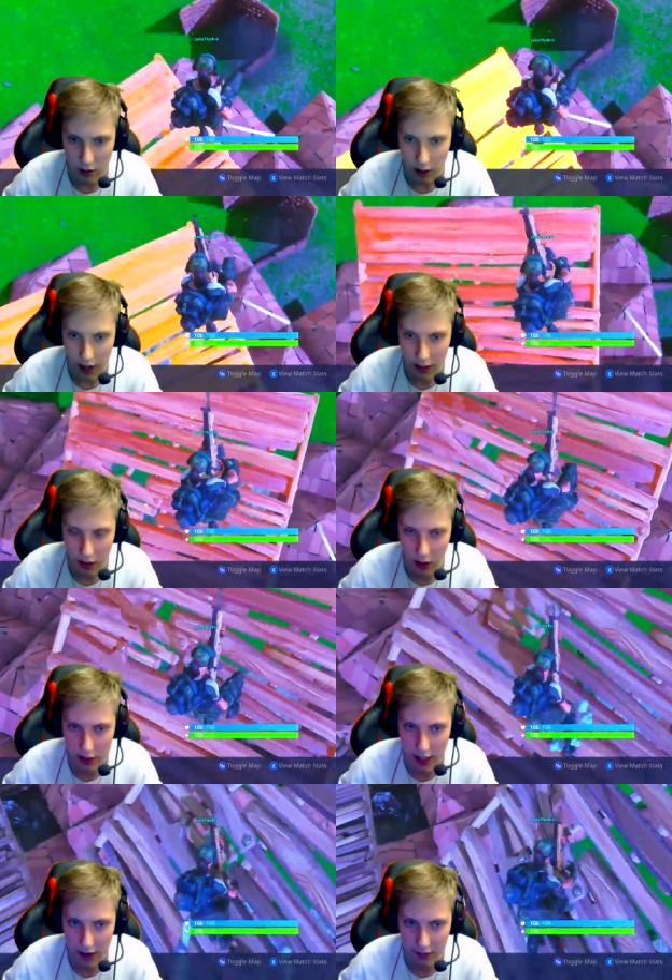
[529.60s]
And the guy's
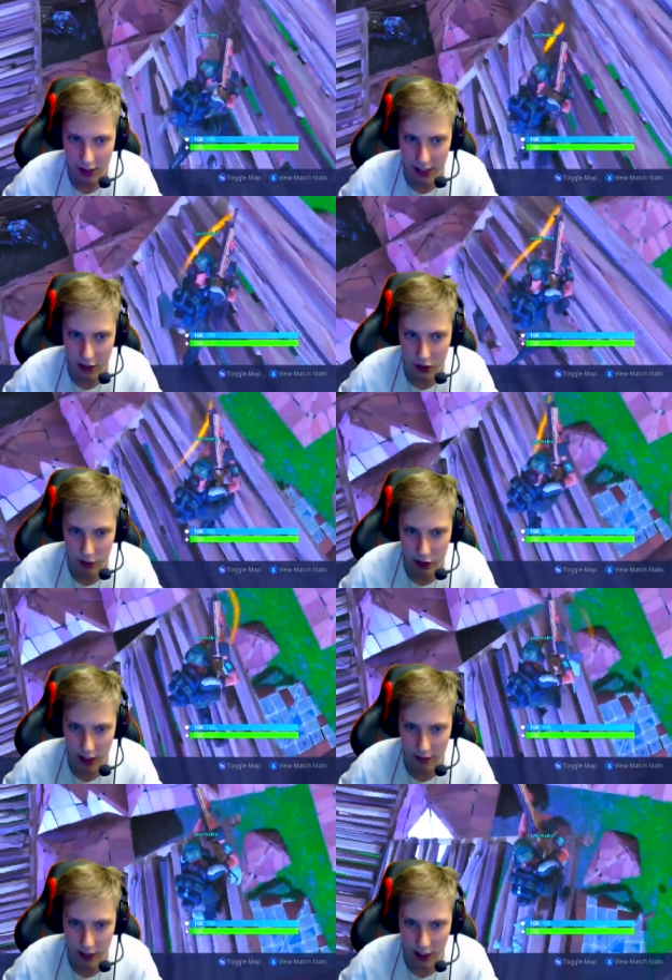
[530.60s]
left. He literally must have
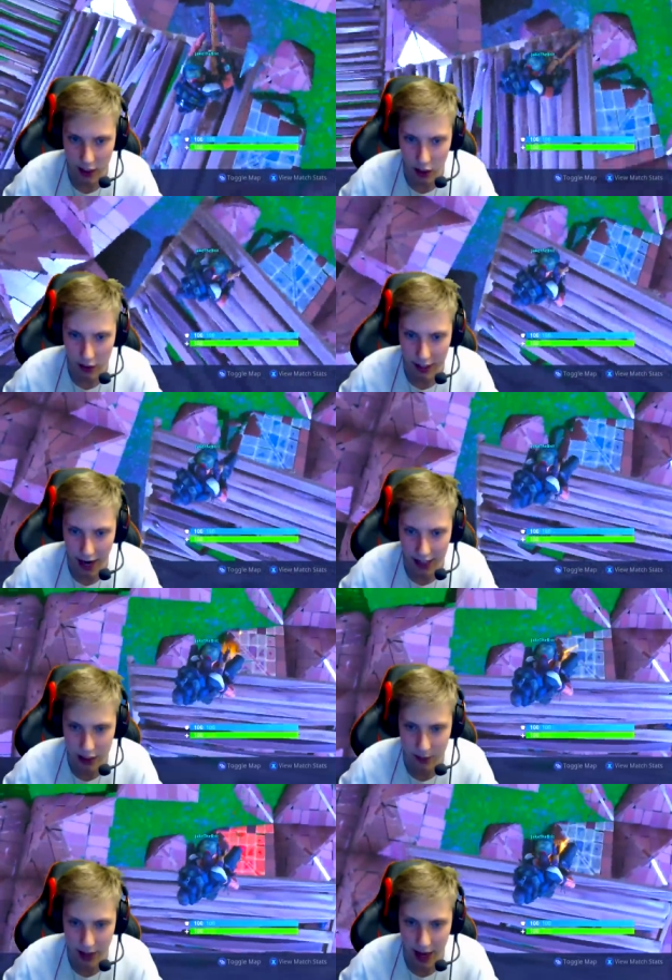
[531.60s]
left a second ago. He has to
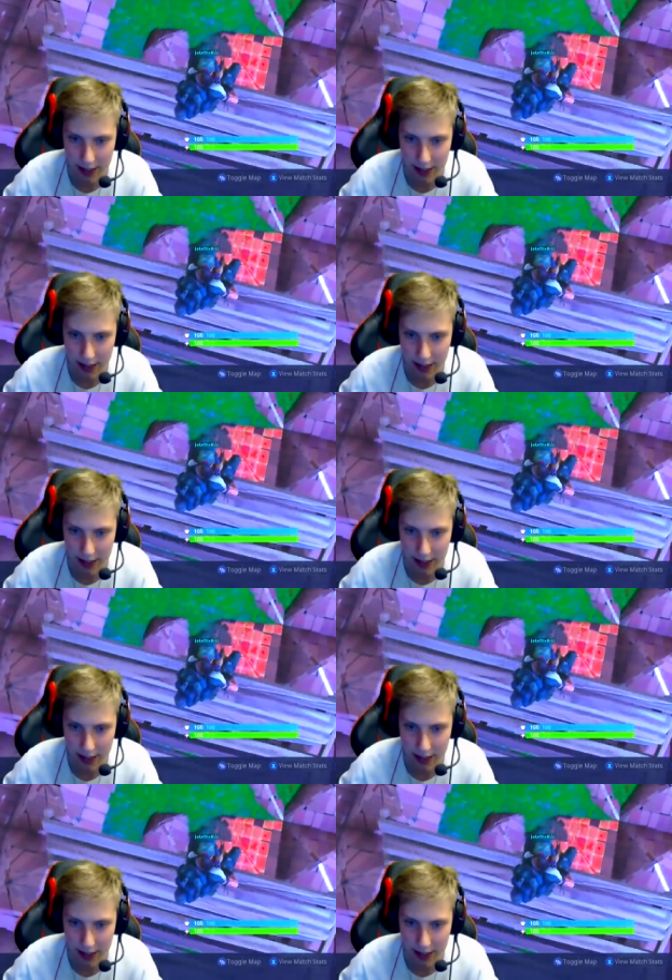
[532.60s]
be there.